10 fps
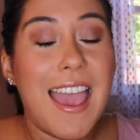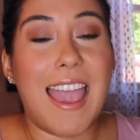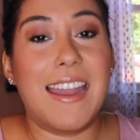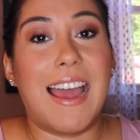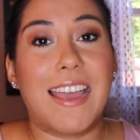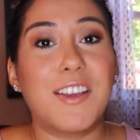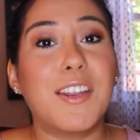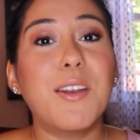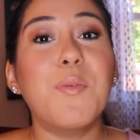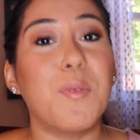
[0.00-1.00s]
And I
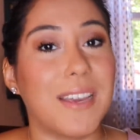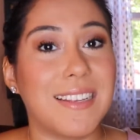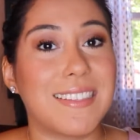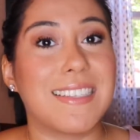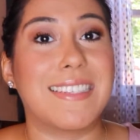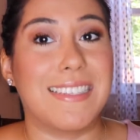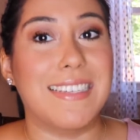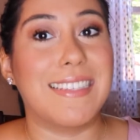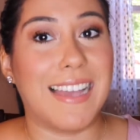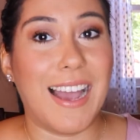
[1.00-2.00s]
couldn't wait to
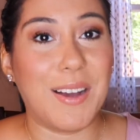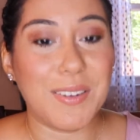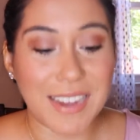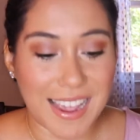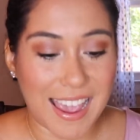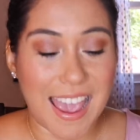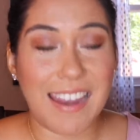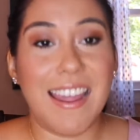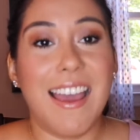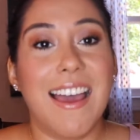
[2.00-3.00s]
sit down
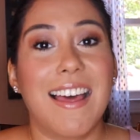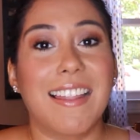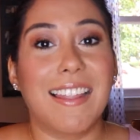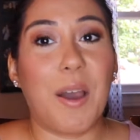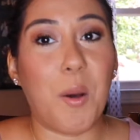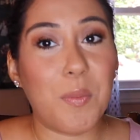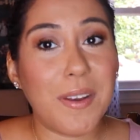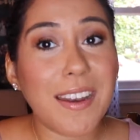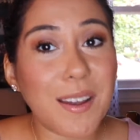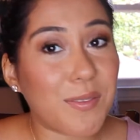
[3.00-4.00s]
and
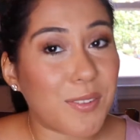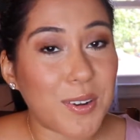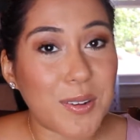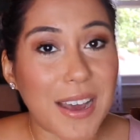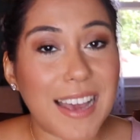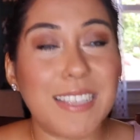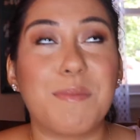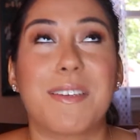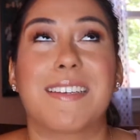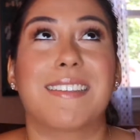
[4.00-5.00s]
open it up for you guys
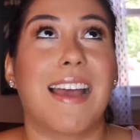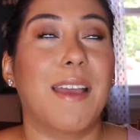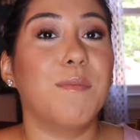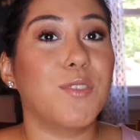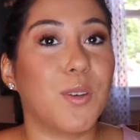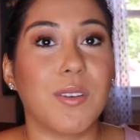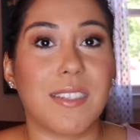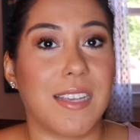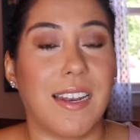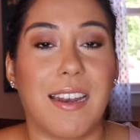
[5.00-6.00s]
because I'm so
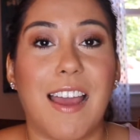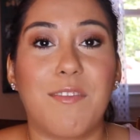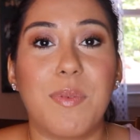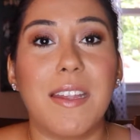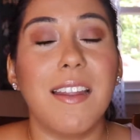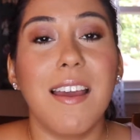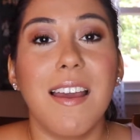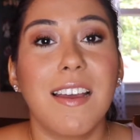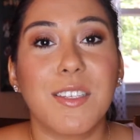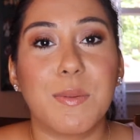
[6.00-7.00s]
excited. I've been
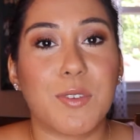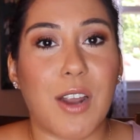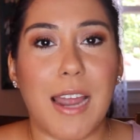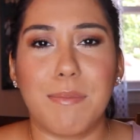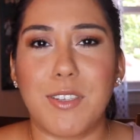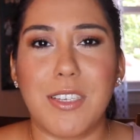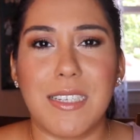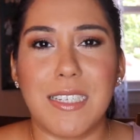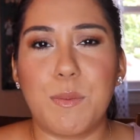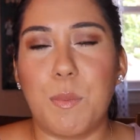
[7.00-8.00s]
subscribed to
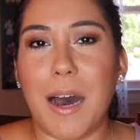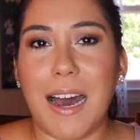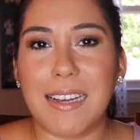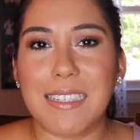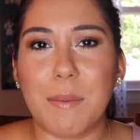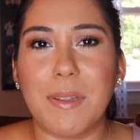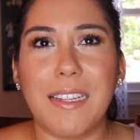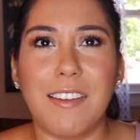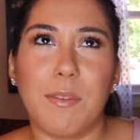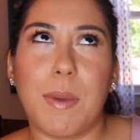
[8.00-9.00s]
this box I
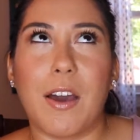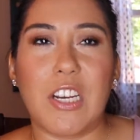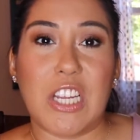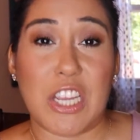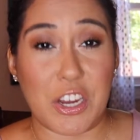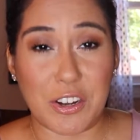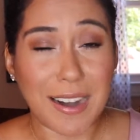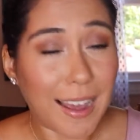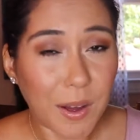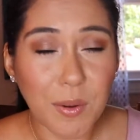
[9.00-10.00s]
believe about a year
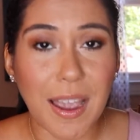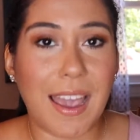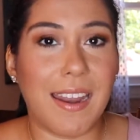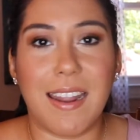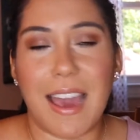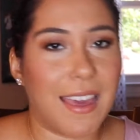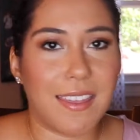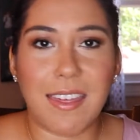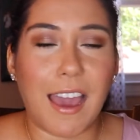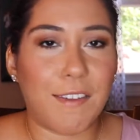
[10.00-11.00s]
now, and
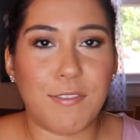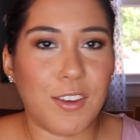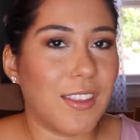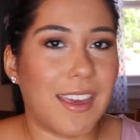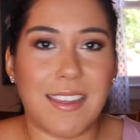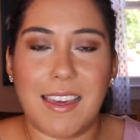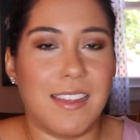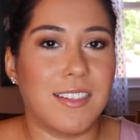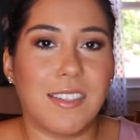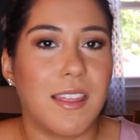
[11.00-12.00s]
I feel like
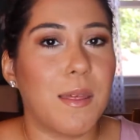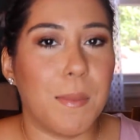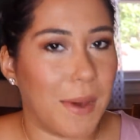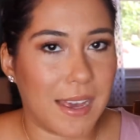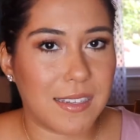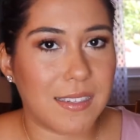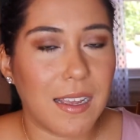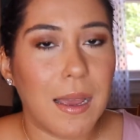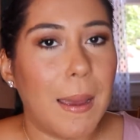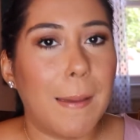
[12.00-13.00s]
it's the best
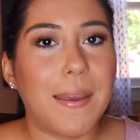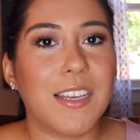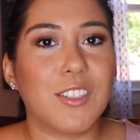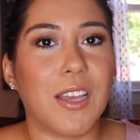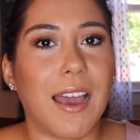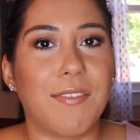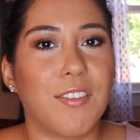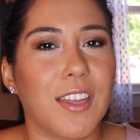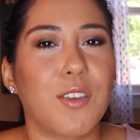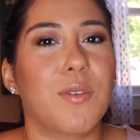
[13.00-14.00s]
because I
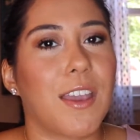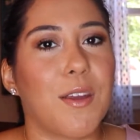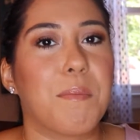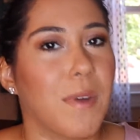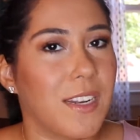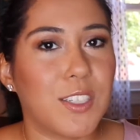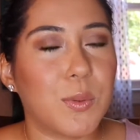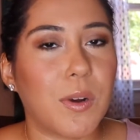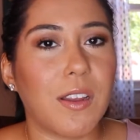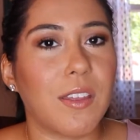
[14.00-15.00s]
feel like you get your
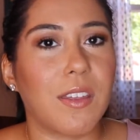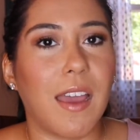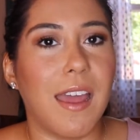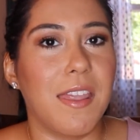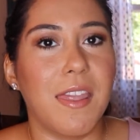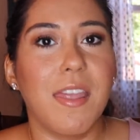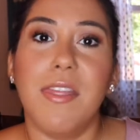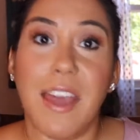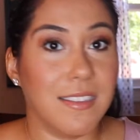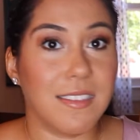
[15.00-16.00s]
money's worth and
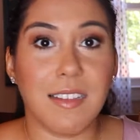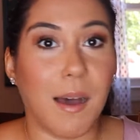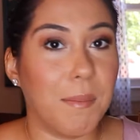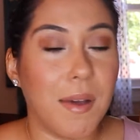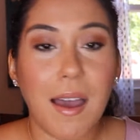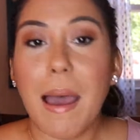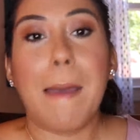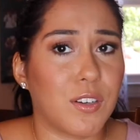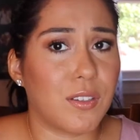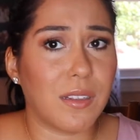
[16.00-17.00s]
then some.
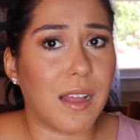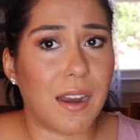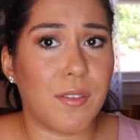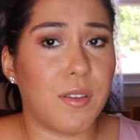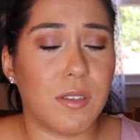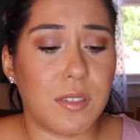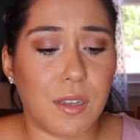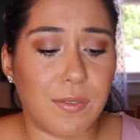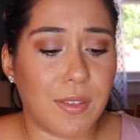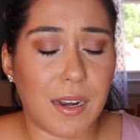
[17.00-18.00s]
There's a lot of the
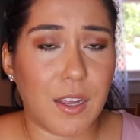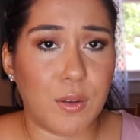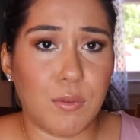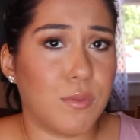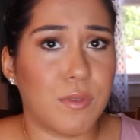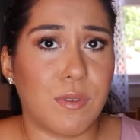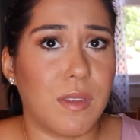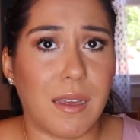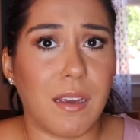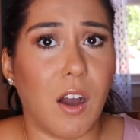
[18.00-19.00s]
stuff that I use
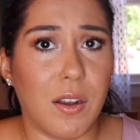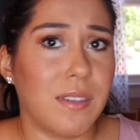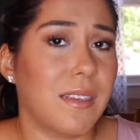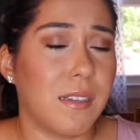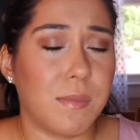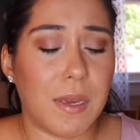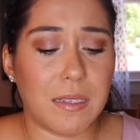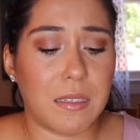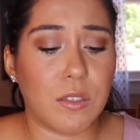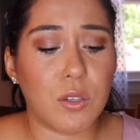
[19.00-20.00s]
like on a daily
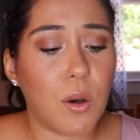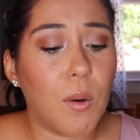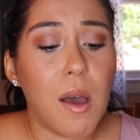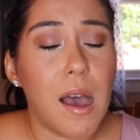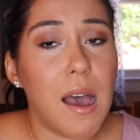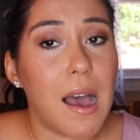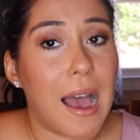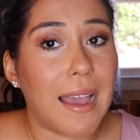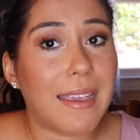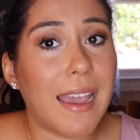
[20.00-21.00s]
basis, so
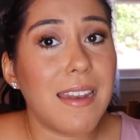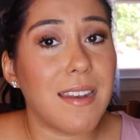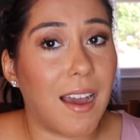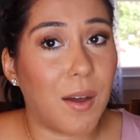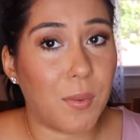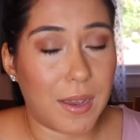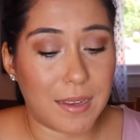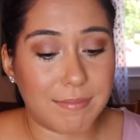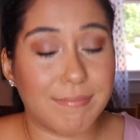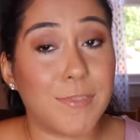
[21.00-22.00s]
I cannot
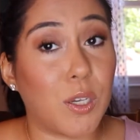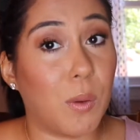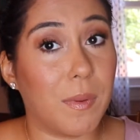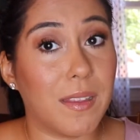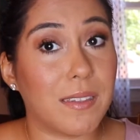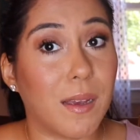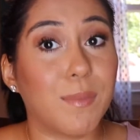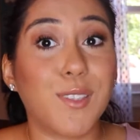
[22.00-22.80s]
wait to open this up.